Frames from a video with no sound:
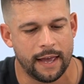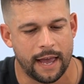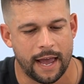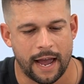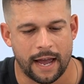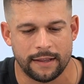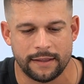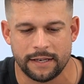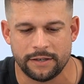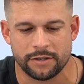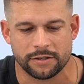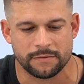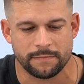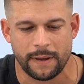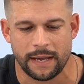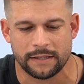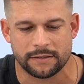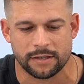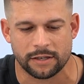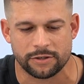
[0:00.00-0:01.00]
and they just
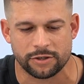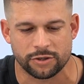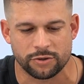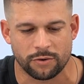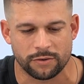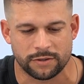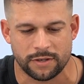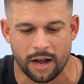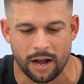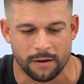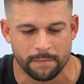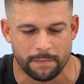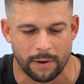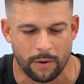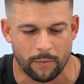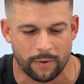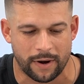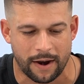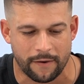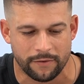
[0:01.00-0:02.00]
made such a short tongue.
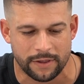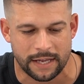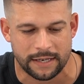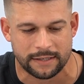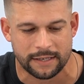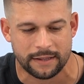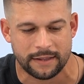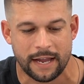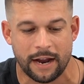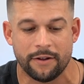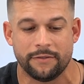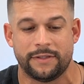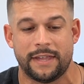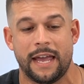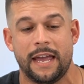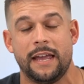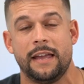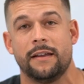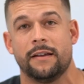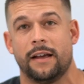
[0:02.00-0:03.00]
But whatever they did there,
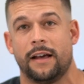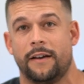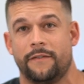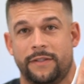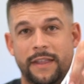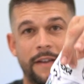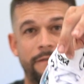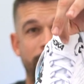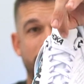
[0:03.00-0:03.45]
they